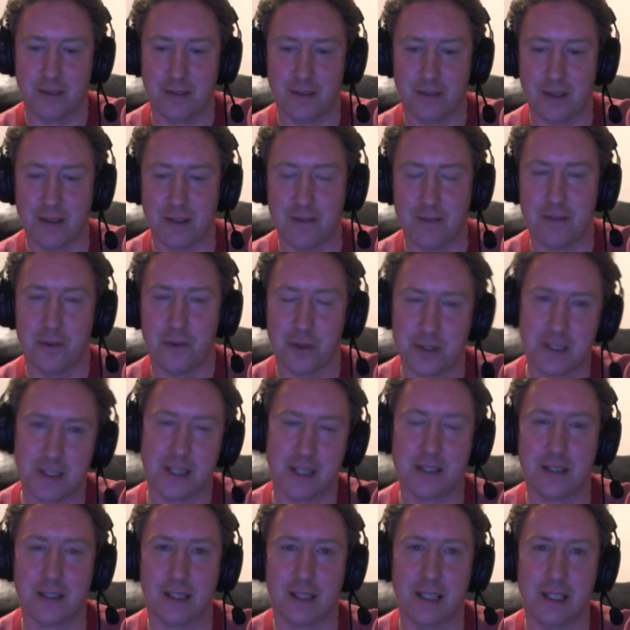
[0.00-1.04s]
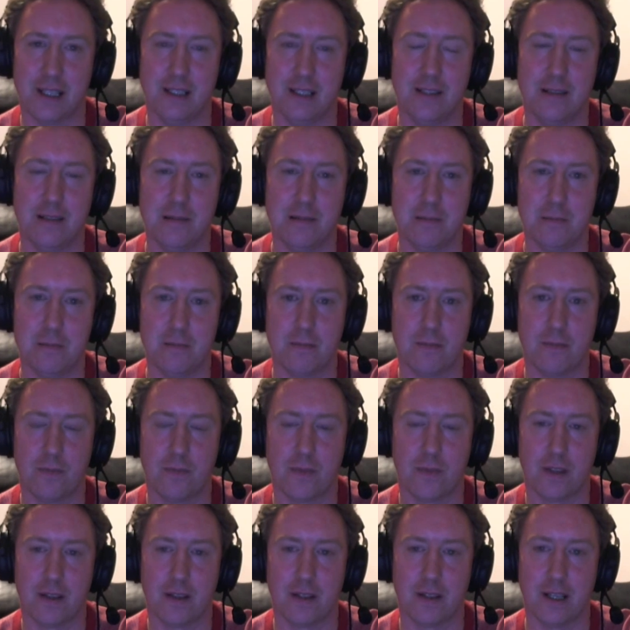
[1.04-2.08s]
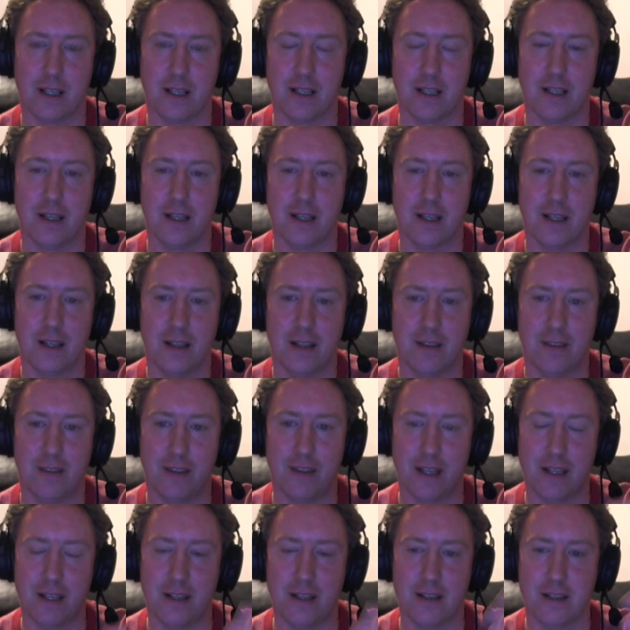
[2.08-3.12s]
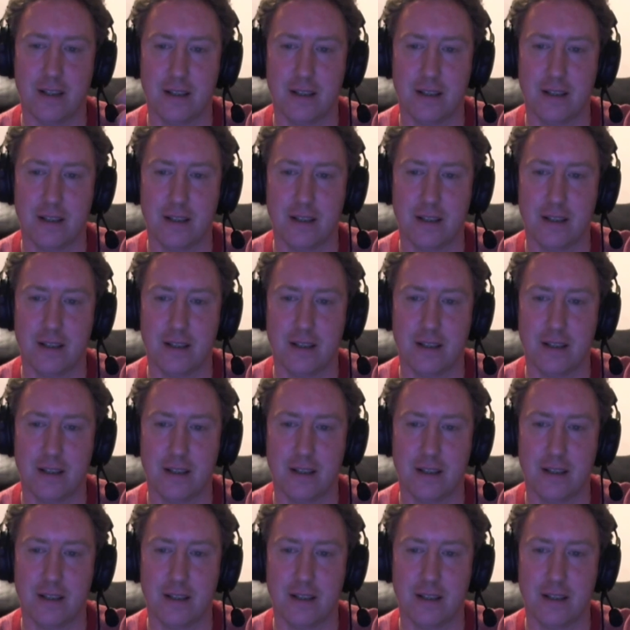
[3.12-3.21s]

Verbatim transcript: enforce this line, right, then